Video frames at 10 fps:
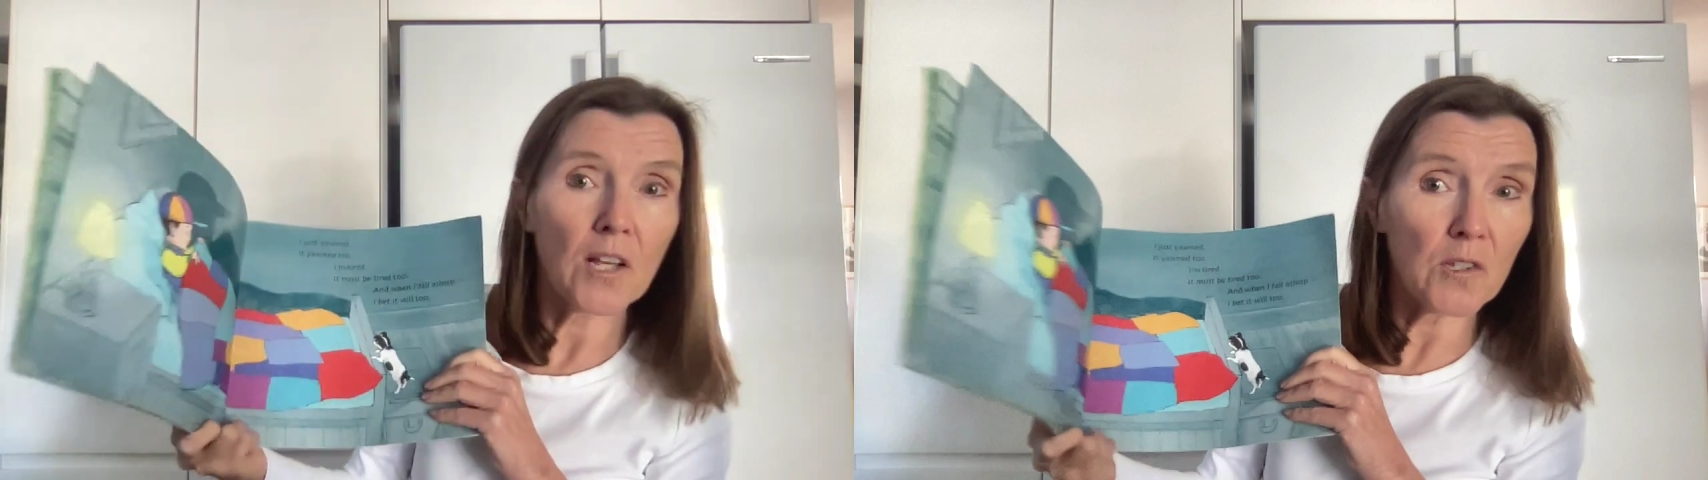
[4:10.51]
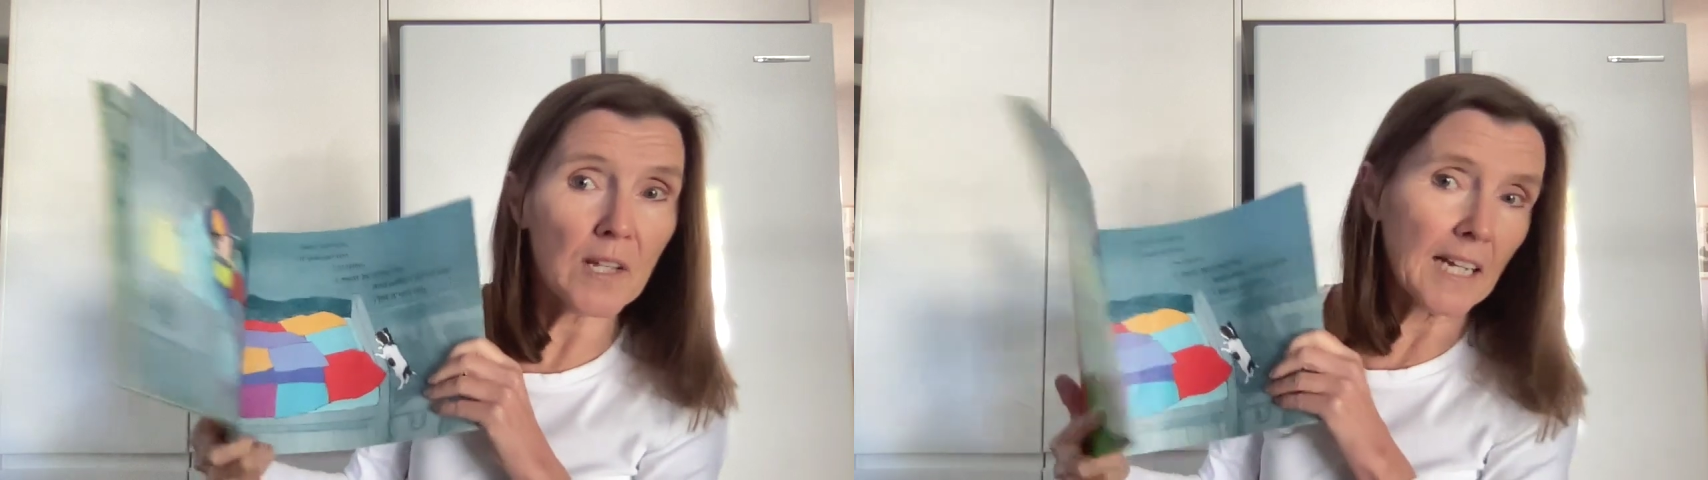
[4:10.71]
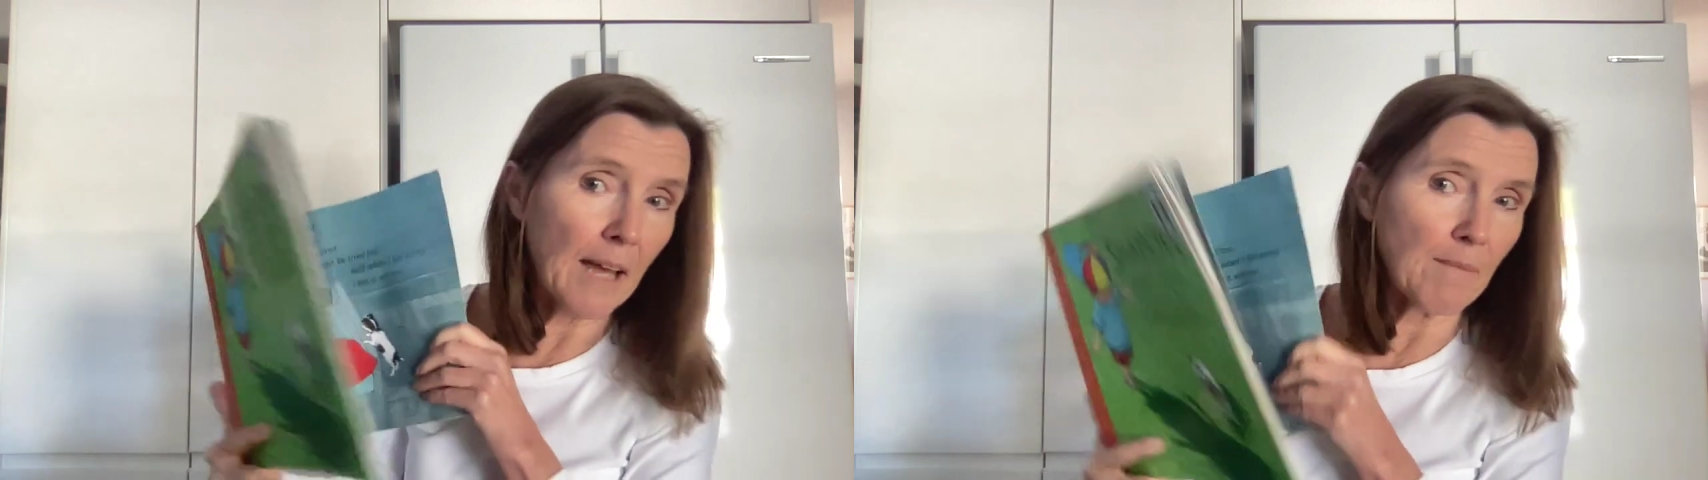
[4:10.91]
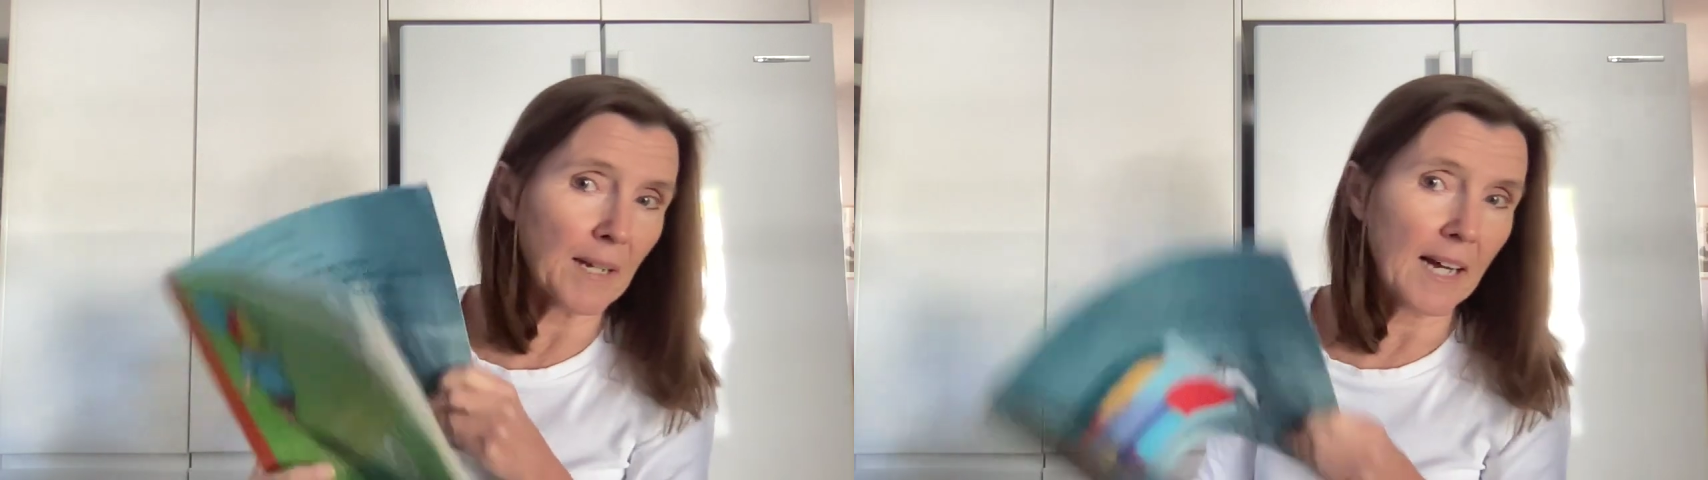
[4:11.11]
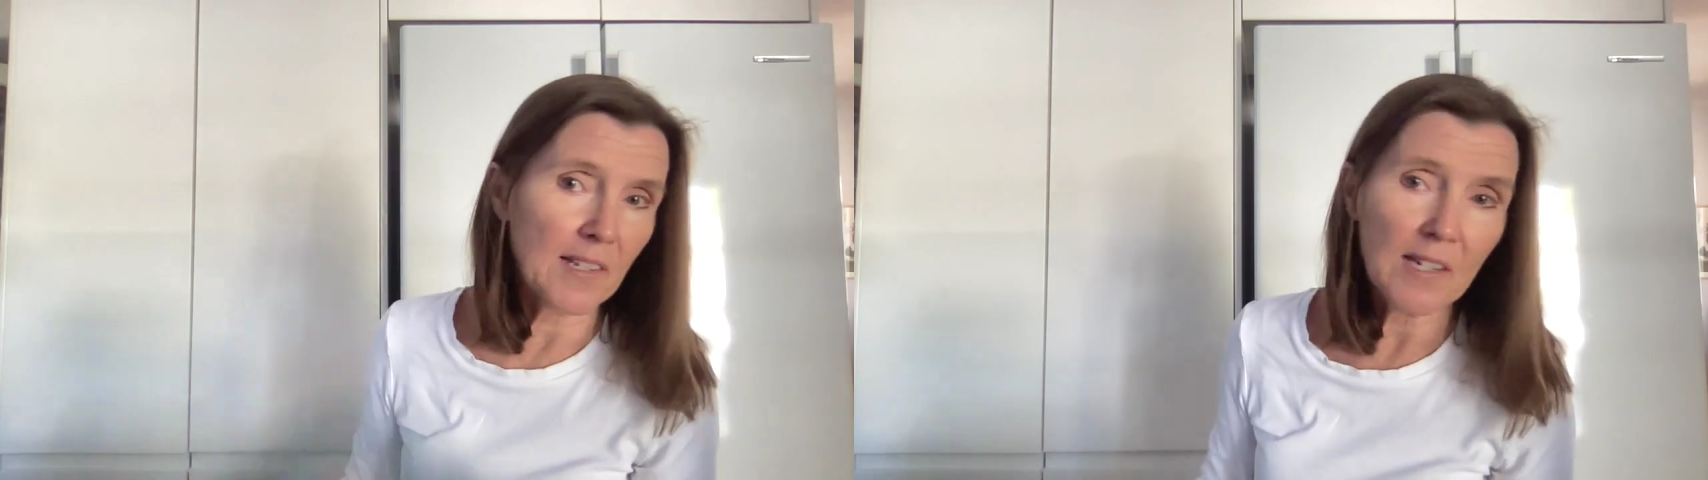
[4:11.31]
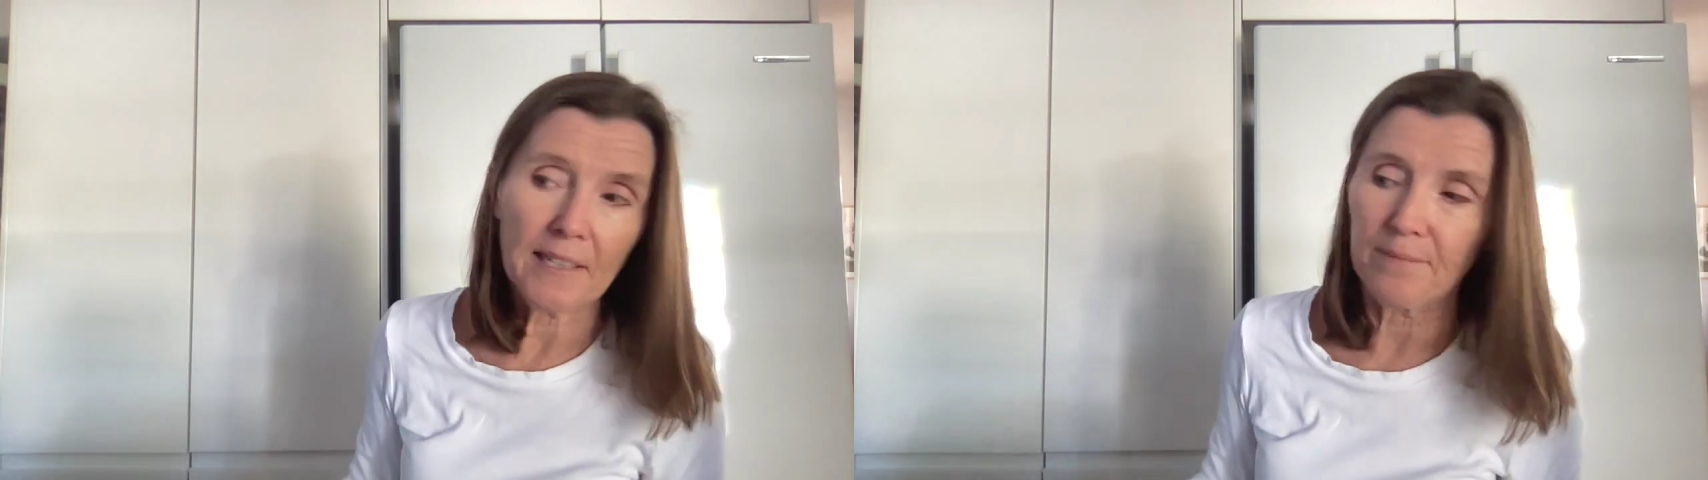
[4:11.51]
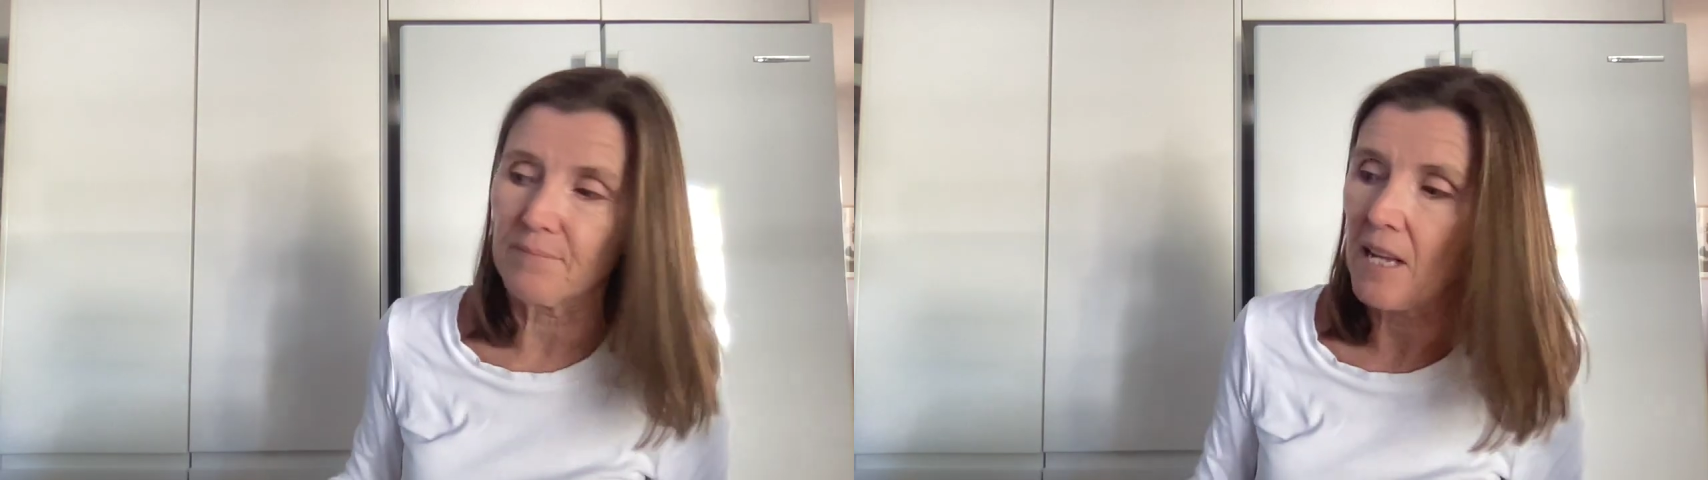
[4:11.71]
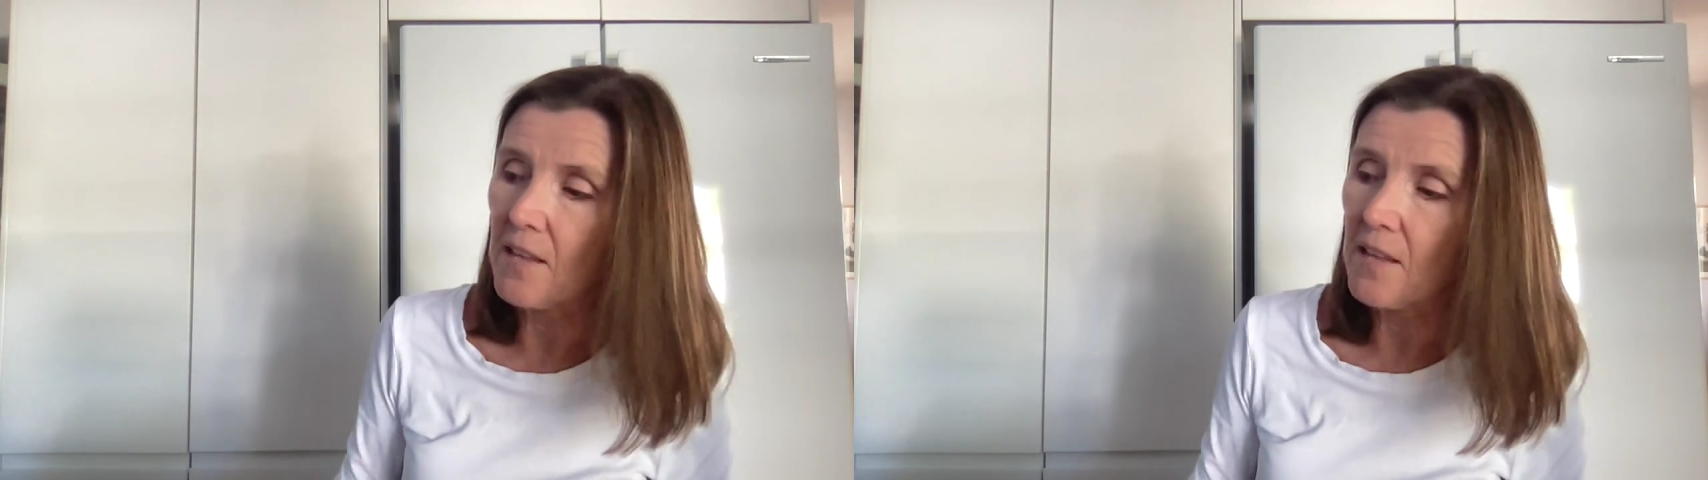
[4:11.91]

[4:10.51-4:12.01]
So that gave me an idea